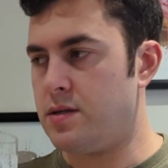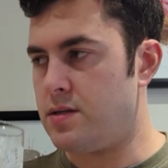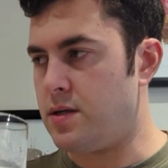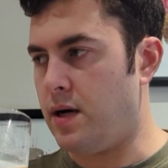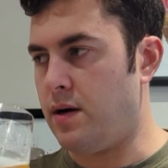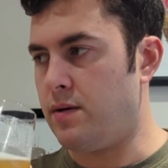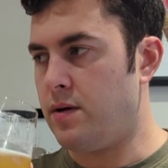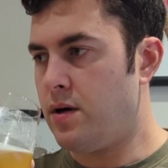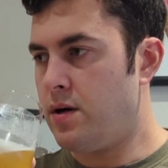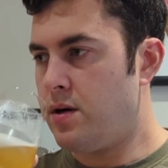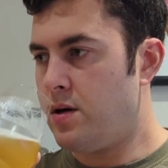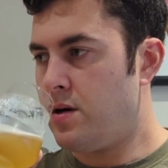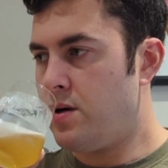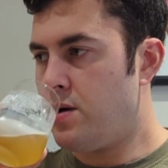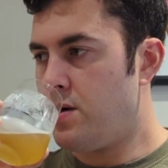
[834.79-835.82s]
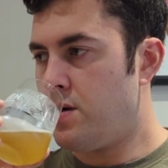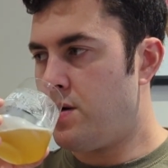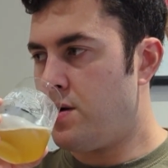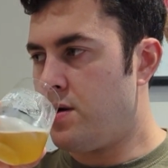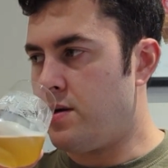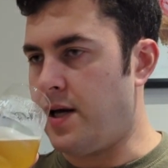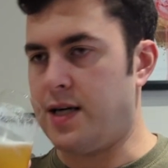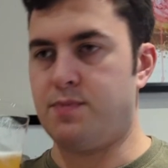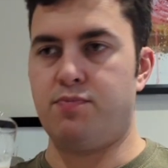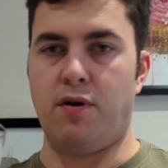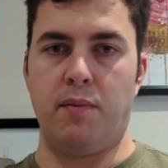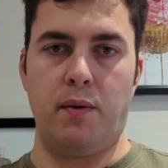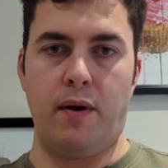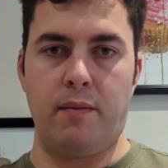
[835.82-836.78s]
So that's
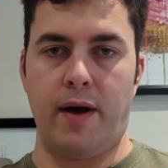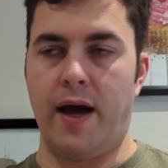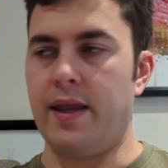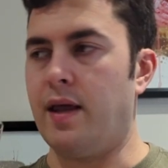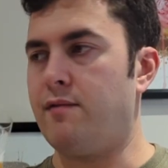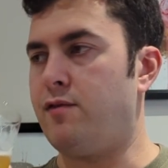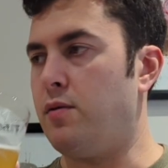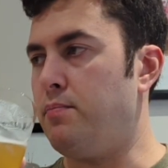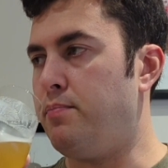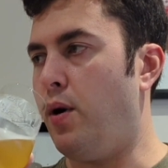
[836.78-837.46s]
probably where I'm getting that from.